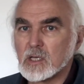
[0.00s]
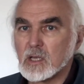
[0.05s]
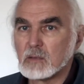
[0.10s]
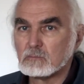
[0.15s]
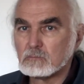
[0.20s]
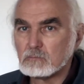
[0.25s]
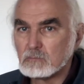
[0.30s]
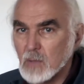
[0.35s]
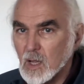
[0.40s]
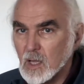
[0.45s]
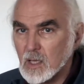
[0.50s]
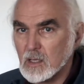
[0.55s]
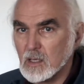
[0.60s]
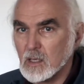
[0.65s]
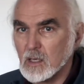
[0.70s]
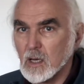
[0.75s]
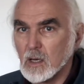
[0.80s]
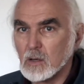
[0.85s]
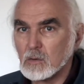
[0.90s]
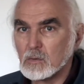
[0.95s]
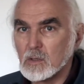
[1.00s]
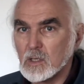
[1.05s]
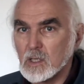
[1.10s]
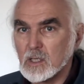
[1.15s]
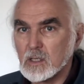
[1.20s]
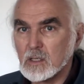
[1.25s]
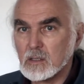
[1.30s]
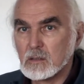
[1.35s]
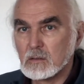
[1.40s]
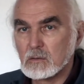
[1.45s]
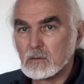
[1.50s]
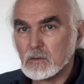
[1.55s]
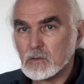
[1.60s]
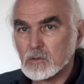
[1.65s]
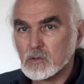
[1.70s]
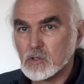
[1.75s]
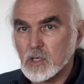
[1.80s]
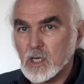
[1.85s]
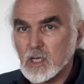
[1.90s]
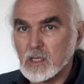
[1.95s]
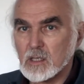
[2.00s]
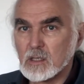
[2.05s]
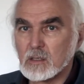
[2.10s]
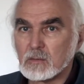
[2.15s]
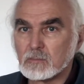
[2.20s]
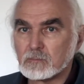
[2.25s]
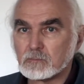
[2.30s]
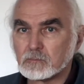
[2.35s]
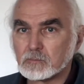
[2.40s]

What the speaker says: It might only trigger